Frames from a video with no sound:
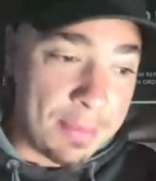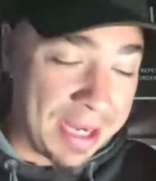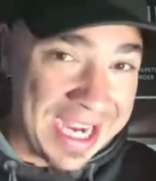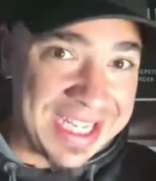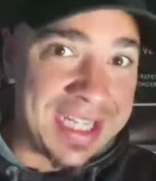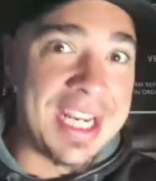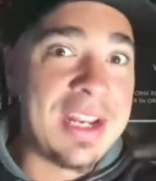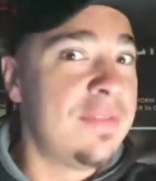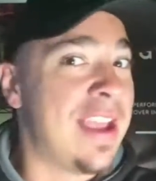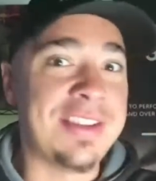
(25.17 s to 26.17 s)
but I did
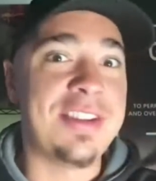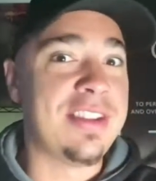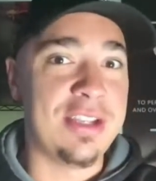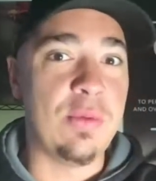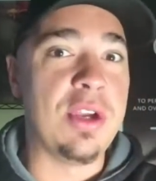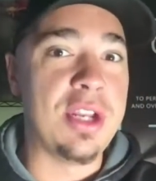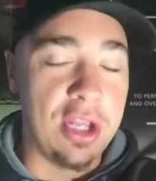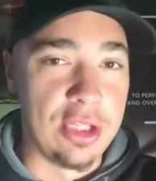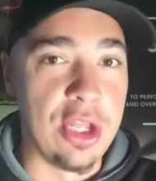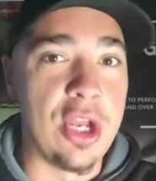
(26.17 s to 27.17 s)
invest in this one
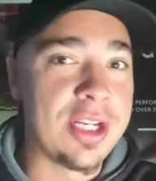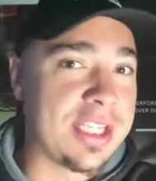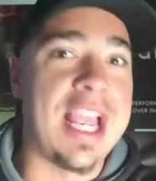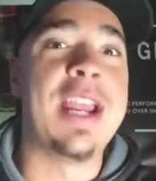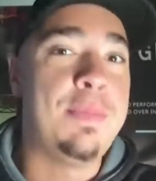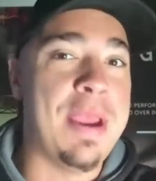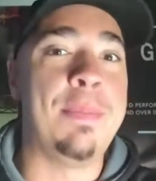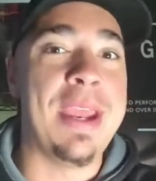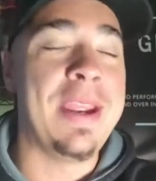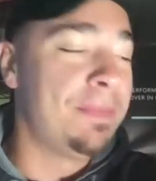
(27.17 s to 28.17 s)
alongside
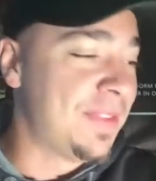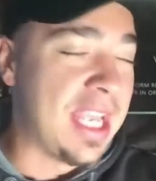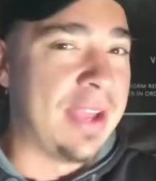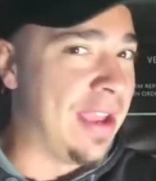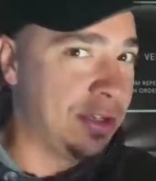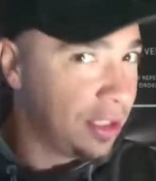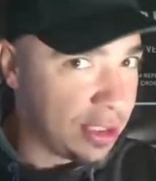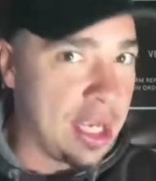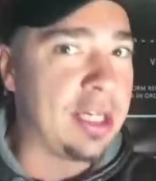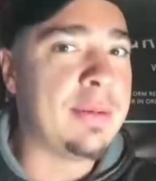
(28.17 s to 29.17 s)
Pepe. I've actually
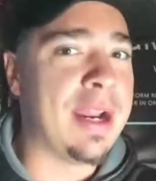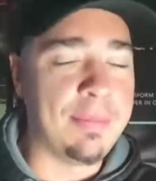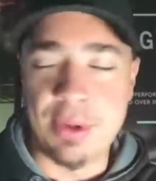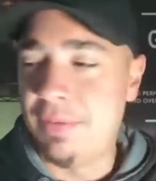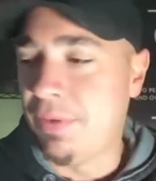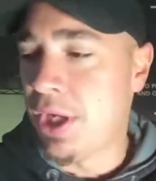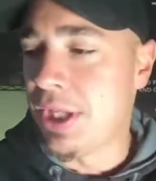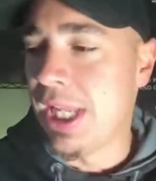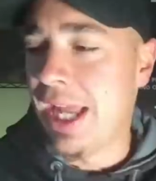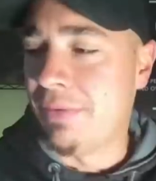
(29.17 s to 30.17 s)
talked about it briefly on the
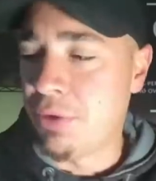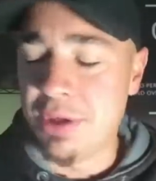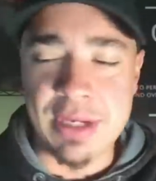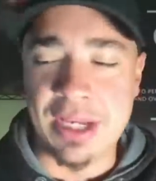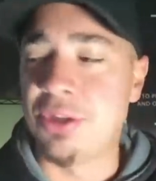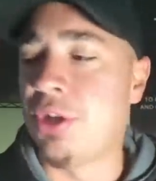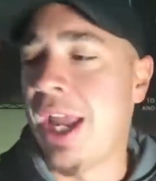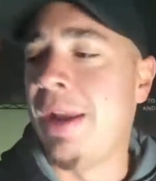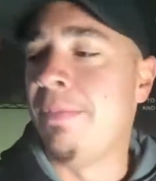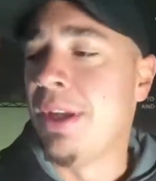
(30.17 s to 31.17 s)
live stream
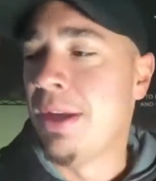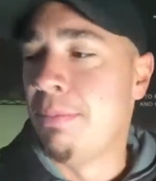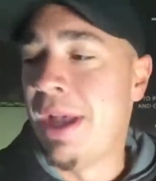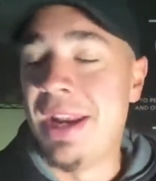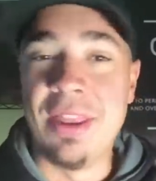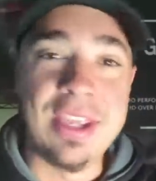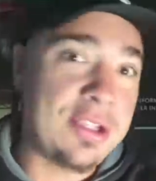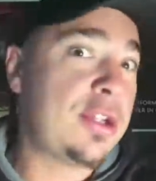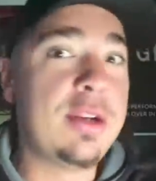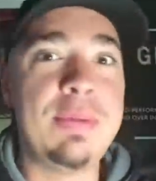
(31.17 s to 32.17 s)
yesterday, but this
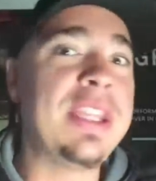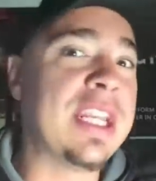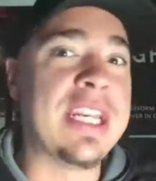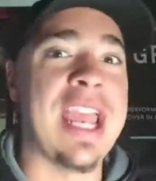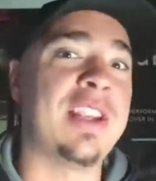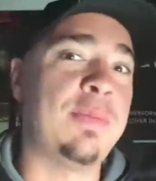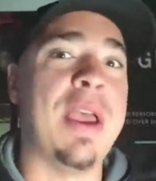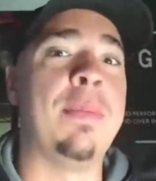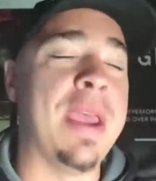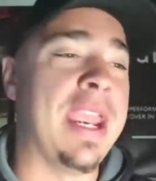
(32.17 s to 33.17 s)
could be the next
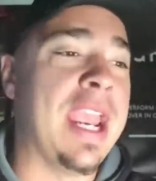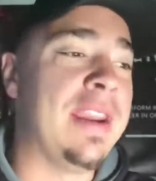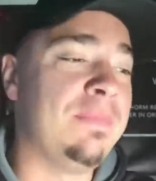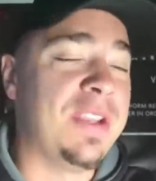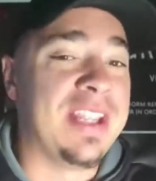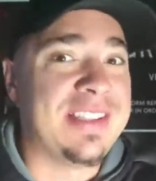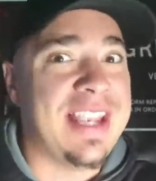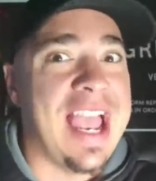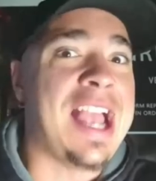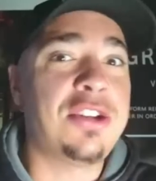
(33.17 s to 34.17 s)
Pepe. And it's
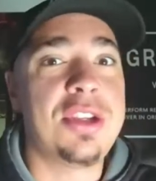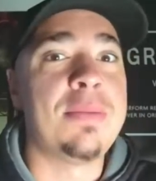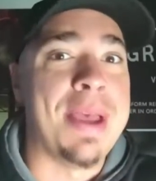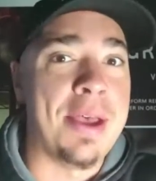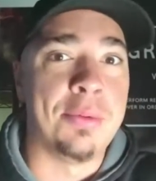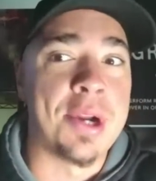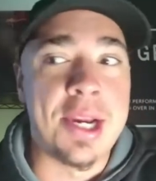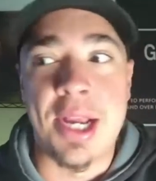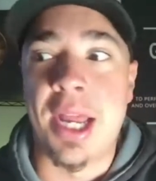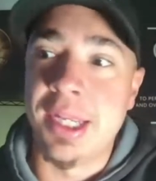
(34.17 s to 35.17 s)
actually about where I
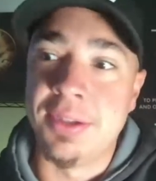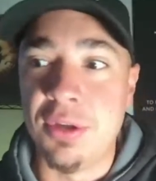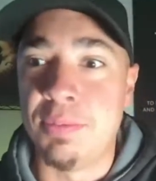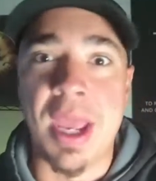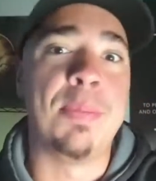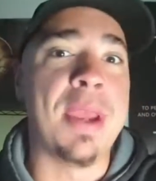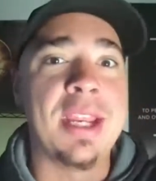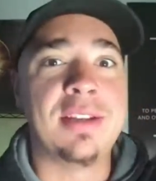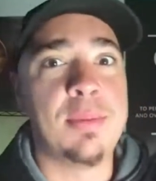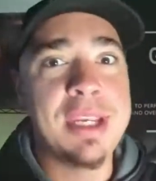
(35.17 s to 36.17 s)
got into
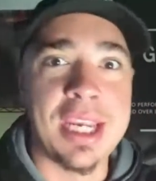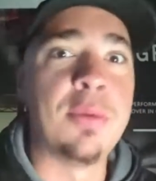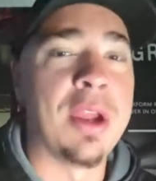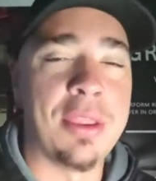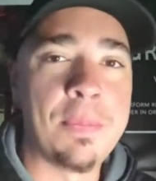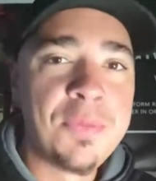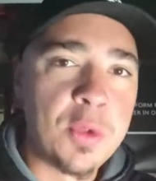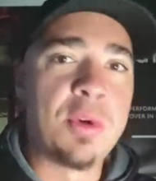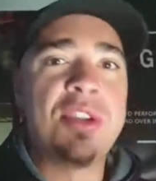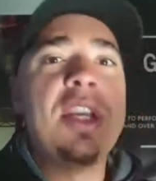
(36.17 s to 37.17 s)
Pepe to begin with.
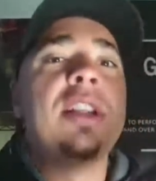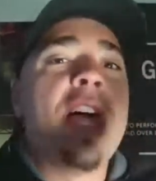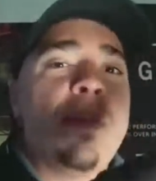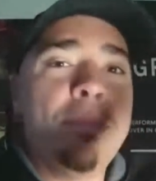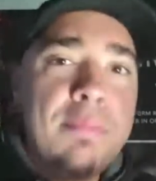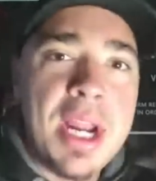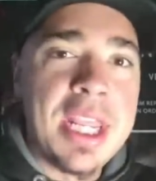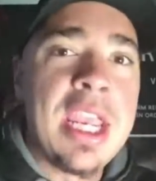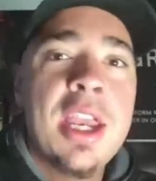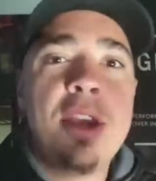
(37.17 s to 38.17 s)
We're seeing a lot of
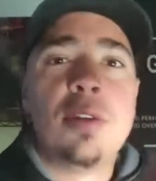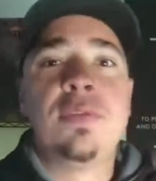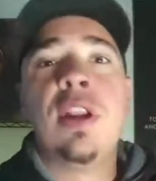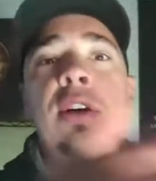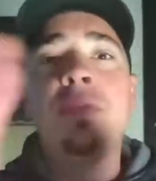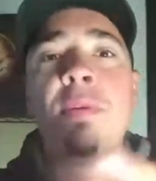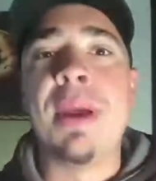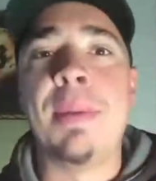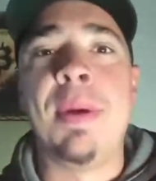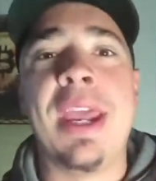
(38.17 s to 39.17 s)
money flow from
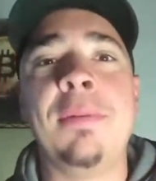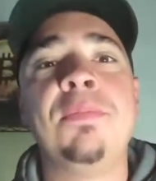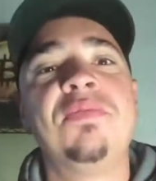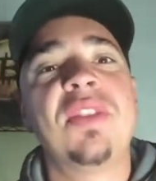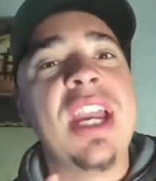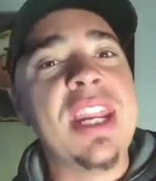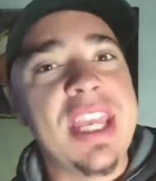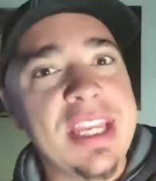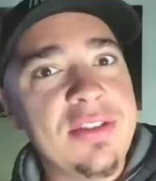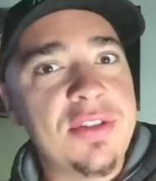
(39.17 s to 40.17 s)
Pepe and
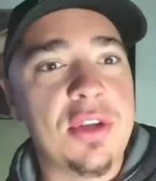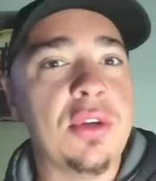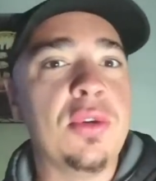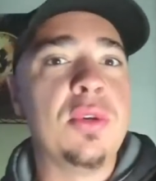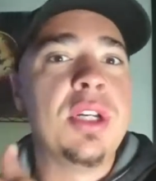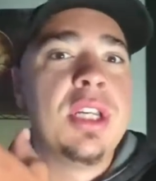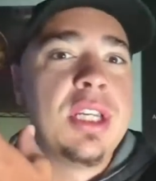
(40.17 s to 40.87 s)
into